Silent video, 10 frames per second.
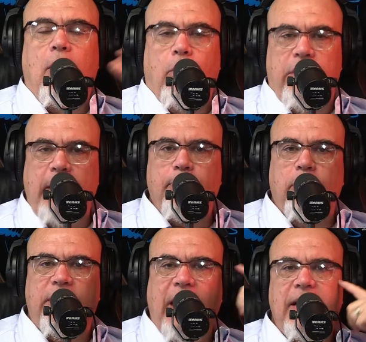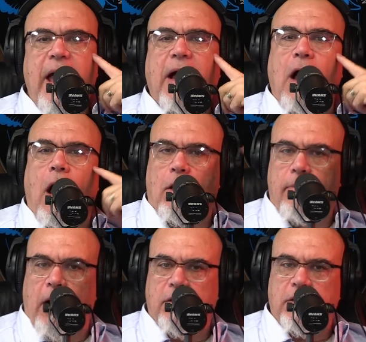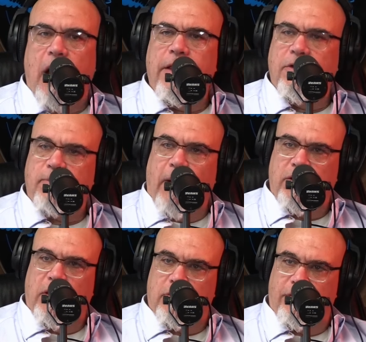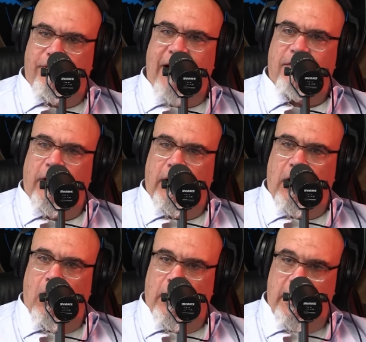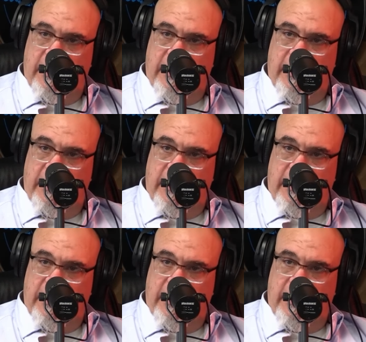When they when they net collar birds, a lot of those birds don't survive very long.